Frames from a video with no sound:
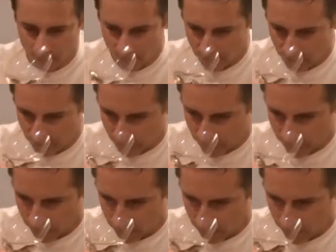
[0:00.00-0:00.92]

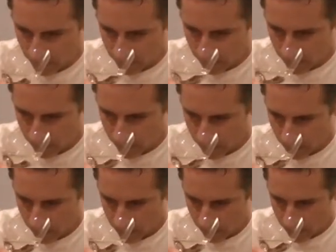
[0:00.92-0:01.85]

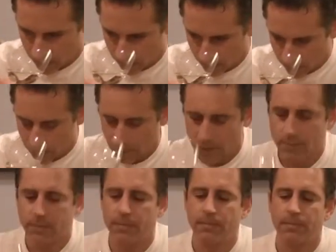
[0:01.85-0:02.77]

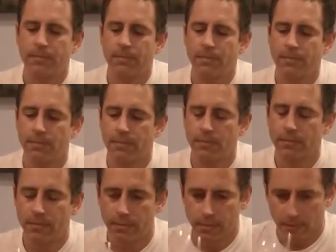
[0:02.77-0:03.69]

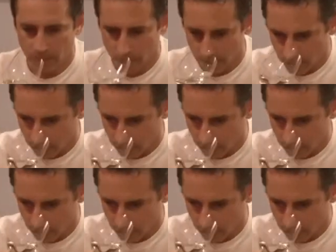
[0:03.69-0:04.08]
[no speech]